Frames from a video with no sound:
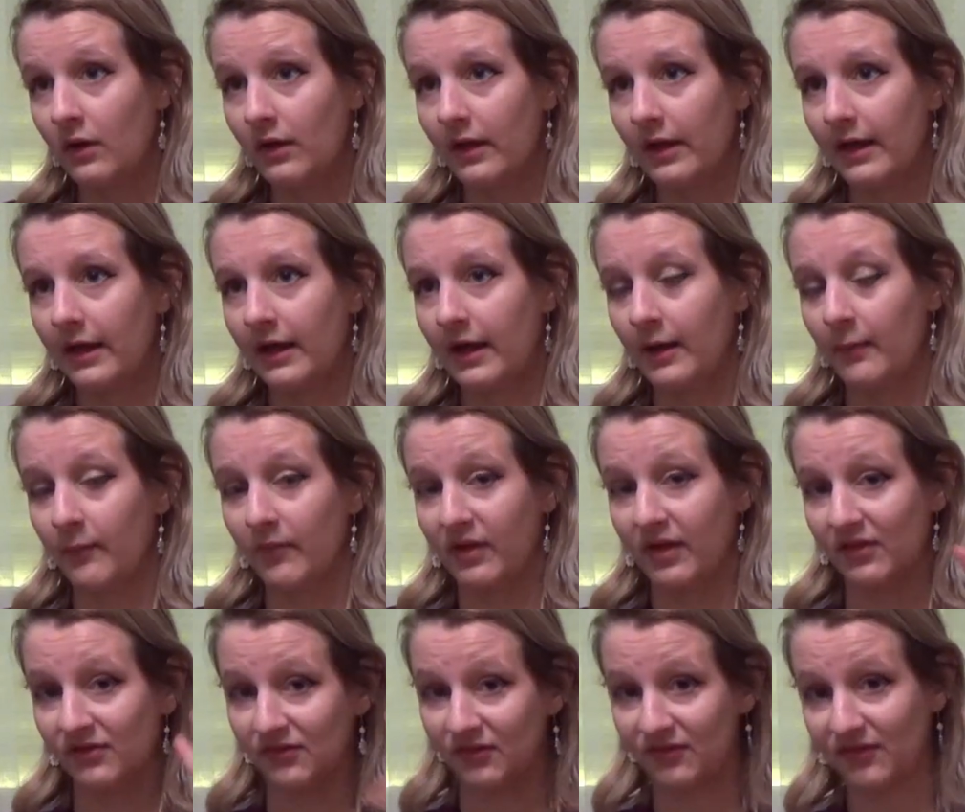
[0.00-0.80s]

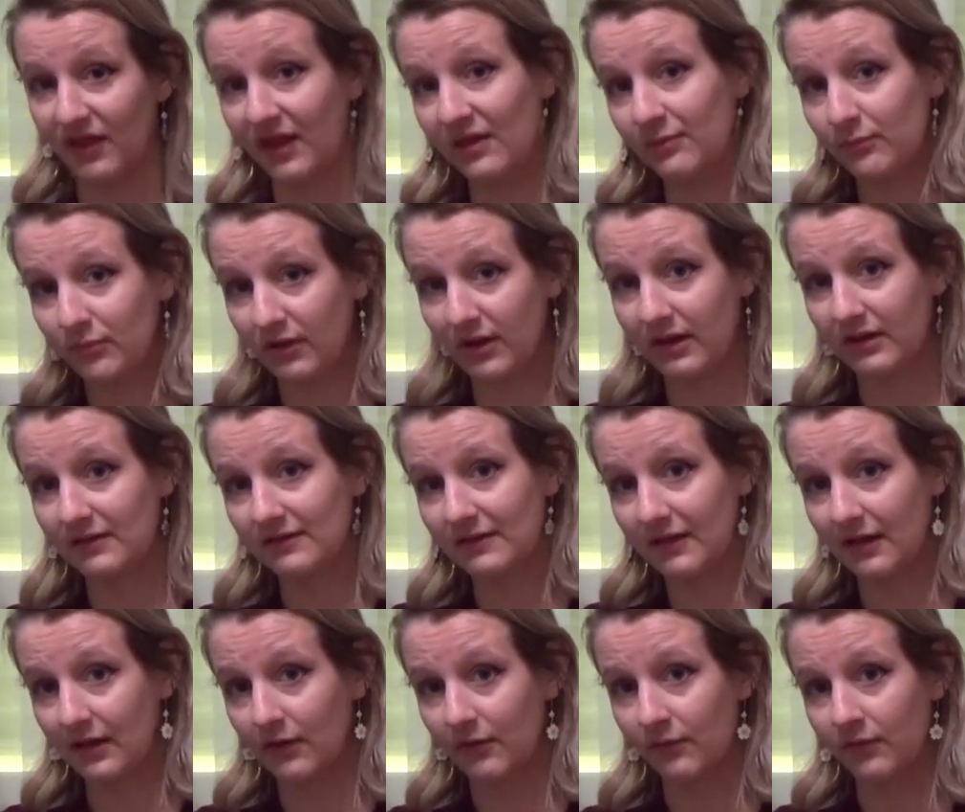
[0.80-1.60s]
a design
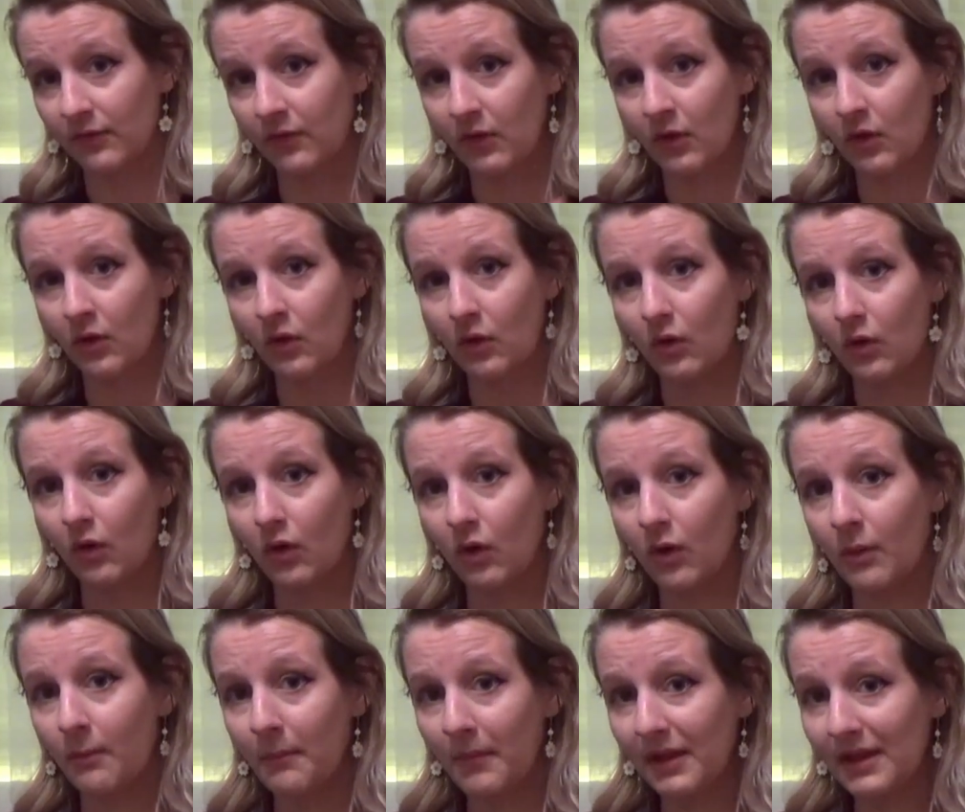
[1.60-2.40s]
breakdown,
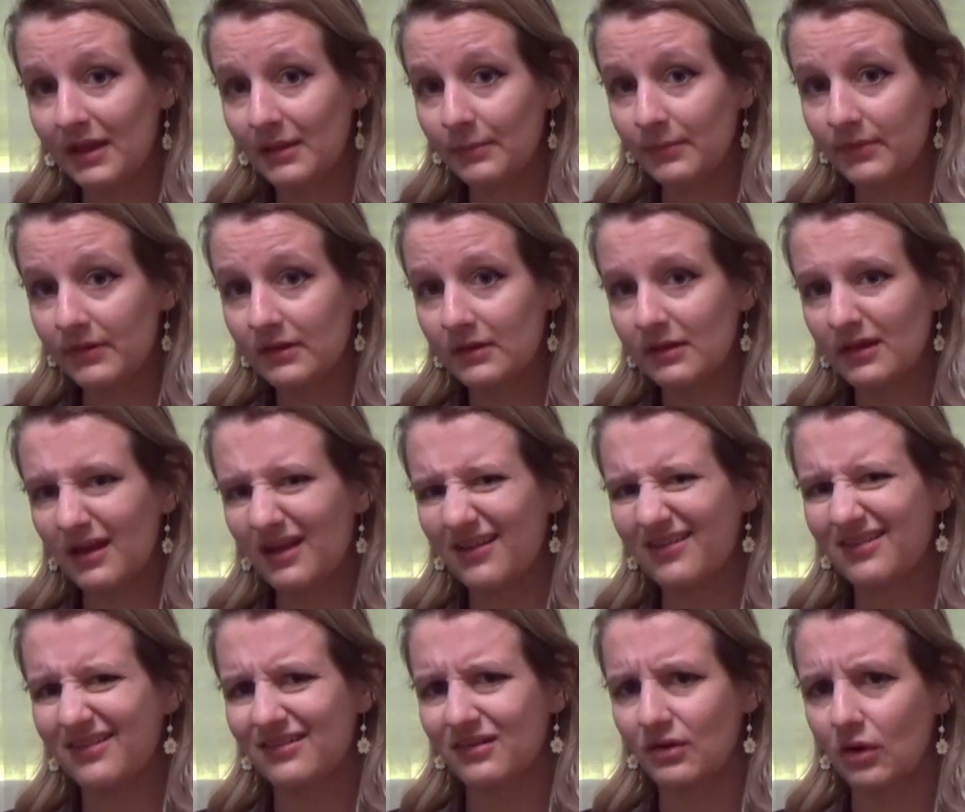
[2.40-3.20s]
or maybe
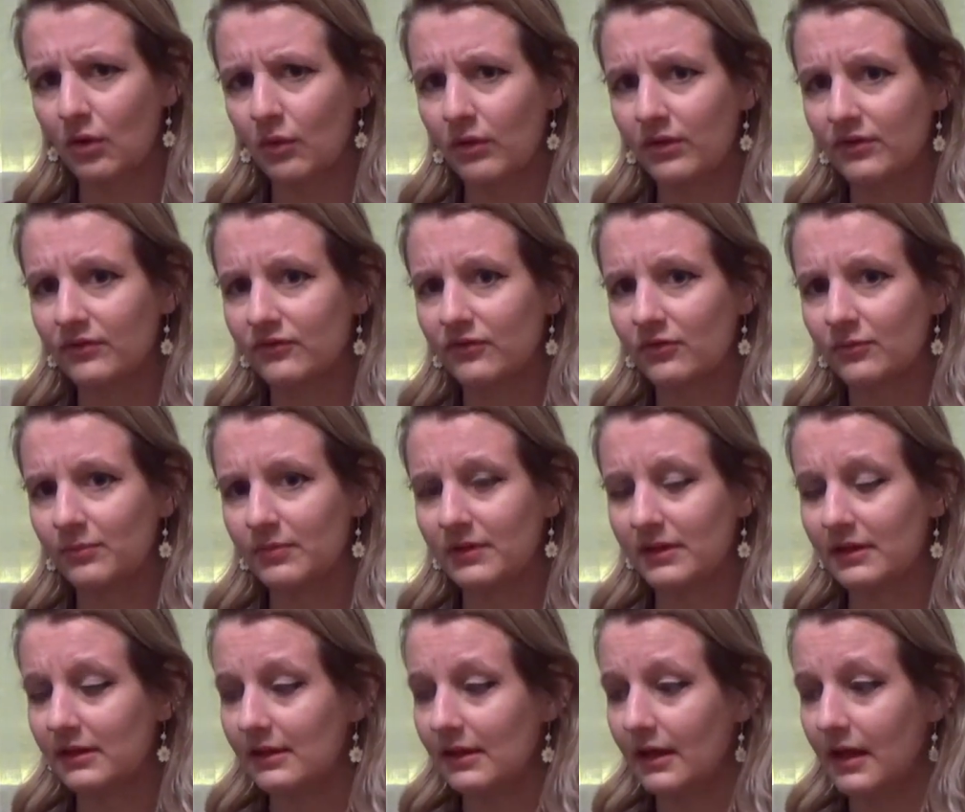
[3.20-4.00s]
it's going to
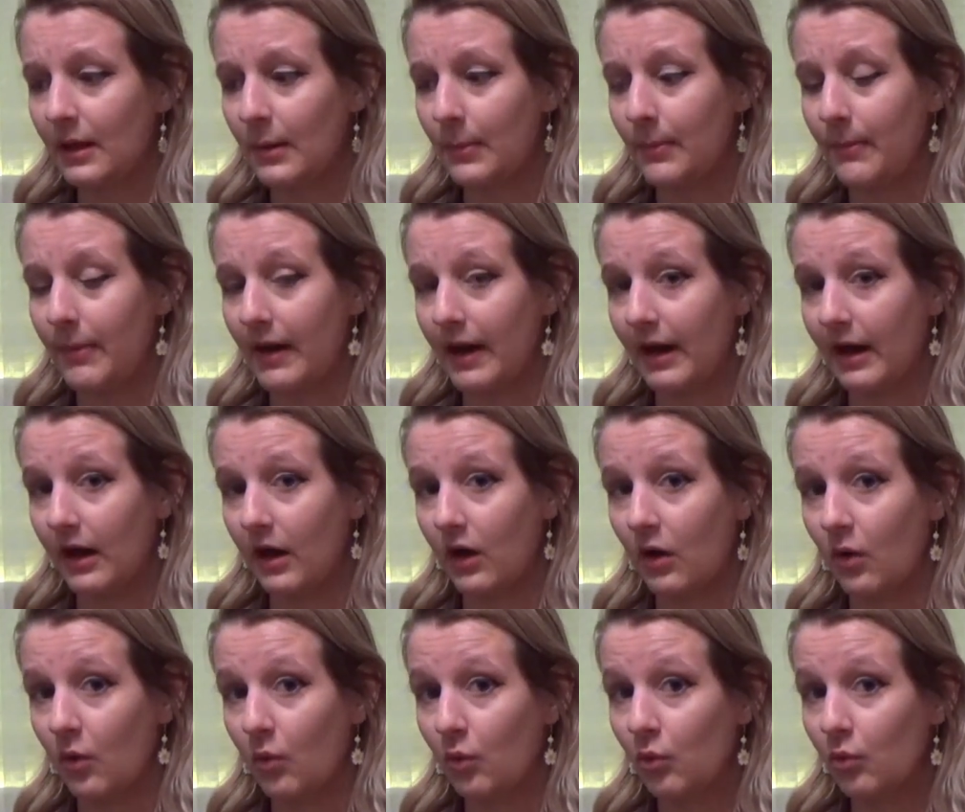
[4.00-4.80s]
be
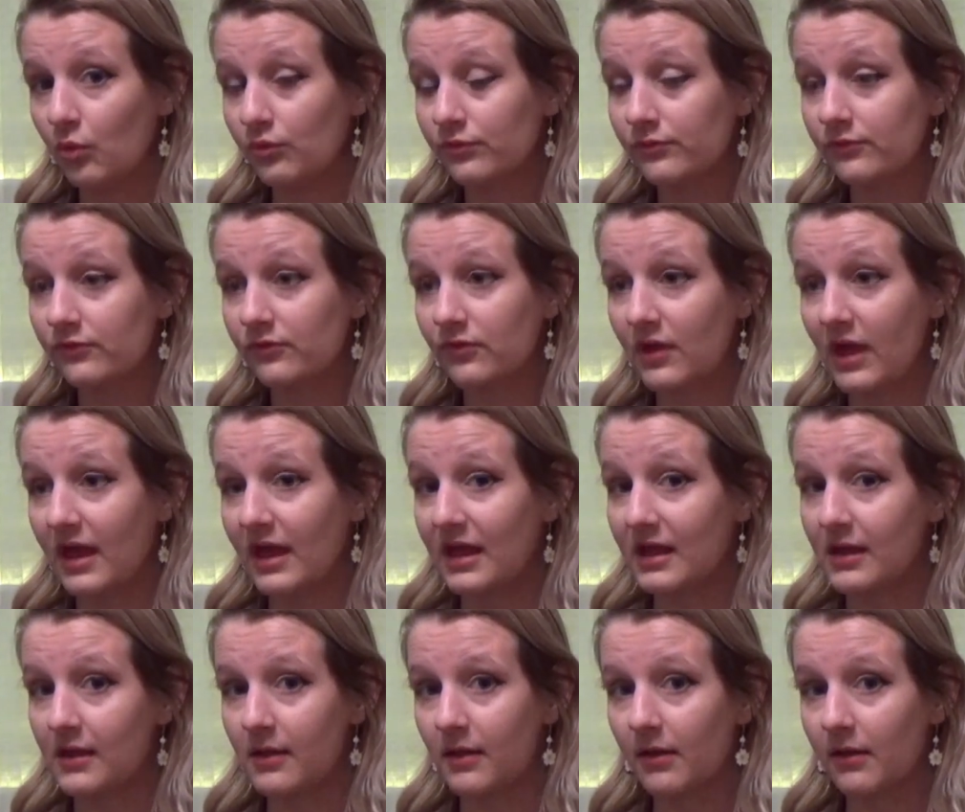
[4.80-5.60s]
about
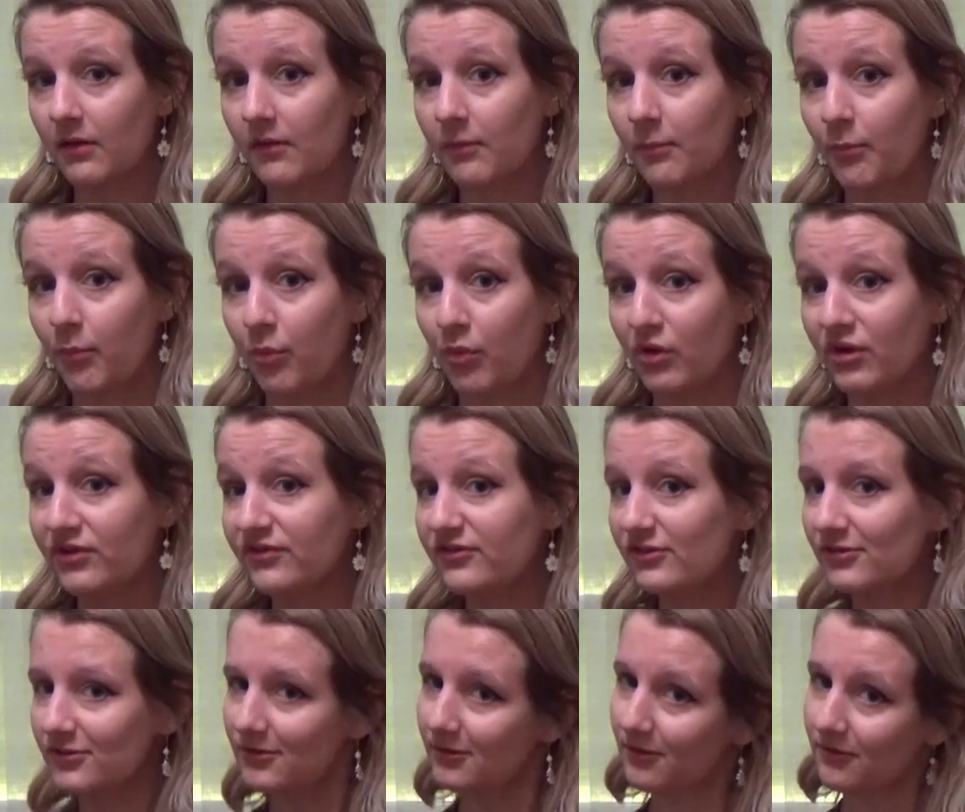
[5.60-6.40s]
a
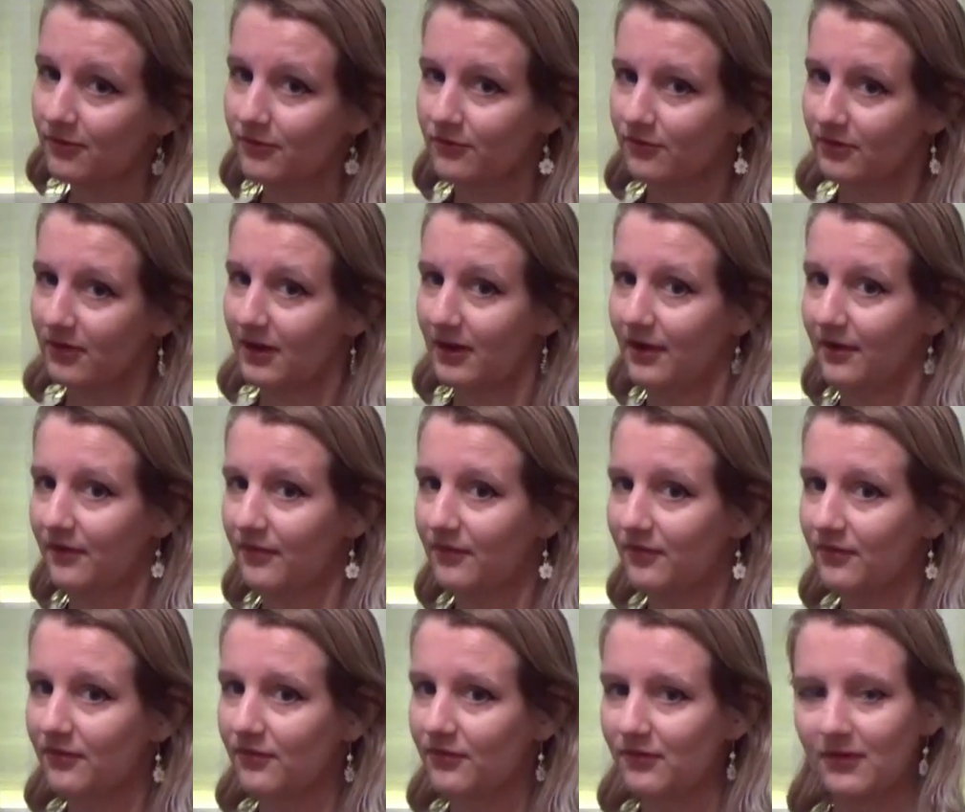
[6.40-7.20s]
Bridgerton
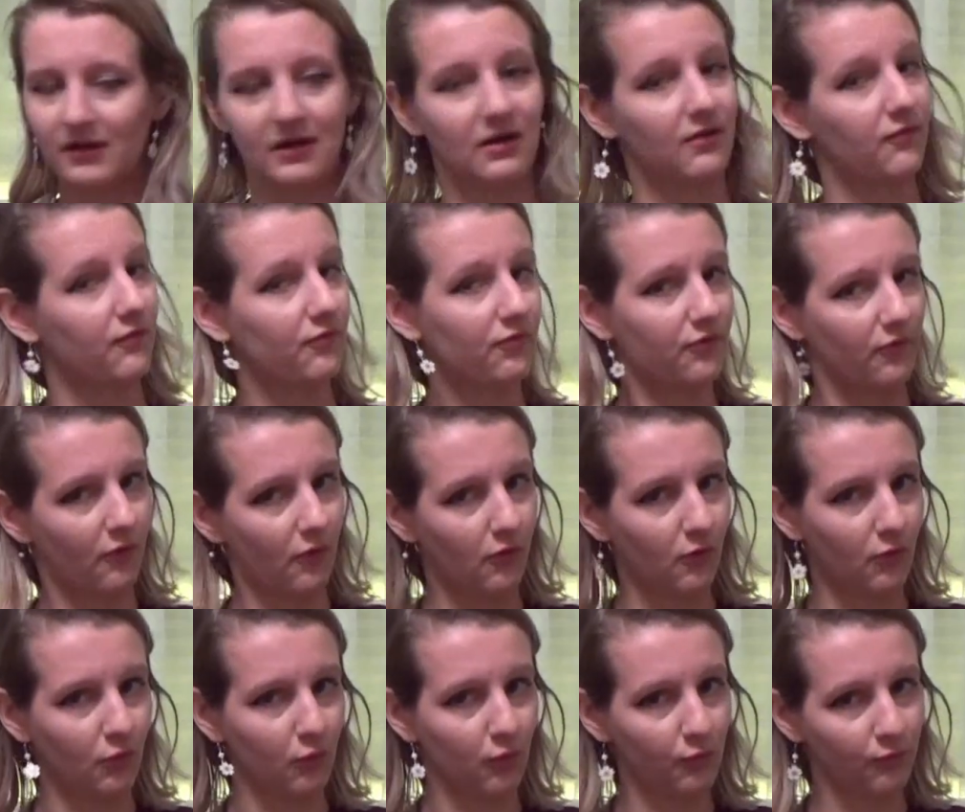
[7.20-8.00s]
dress that I've
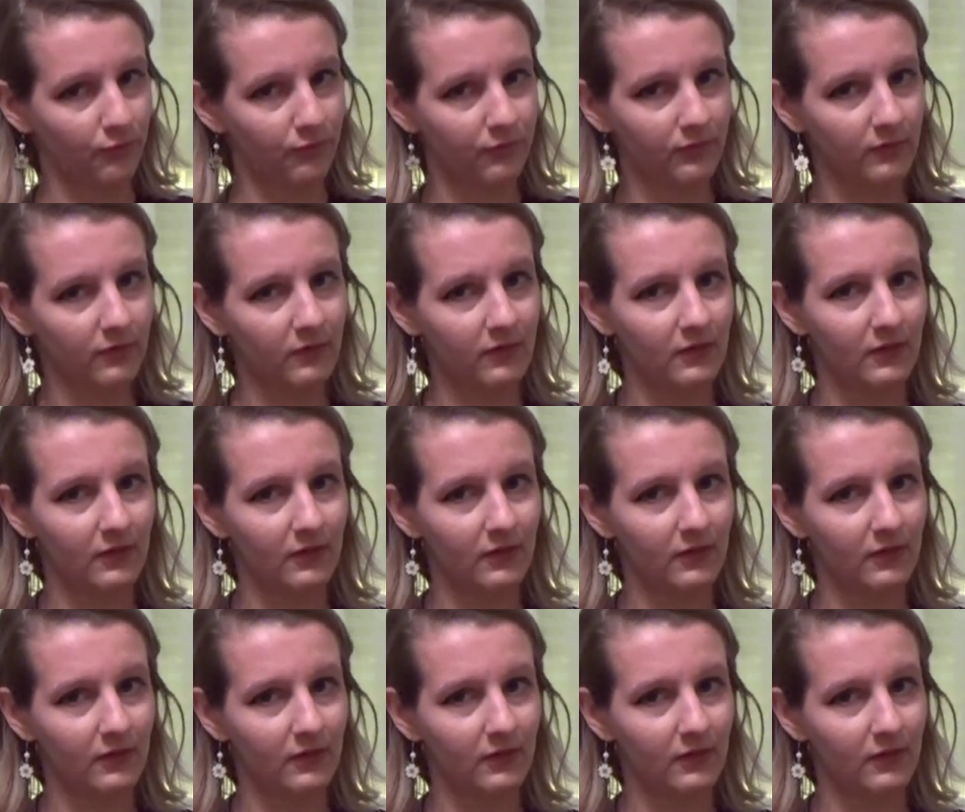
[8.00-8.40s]
sewn.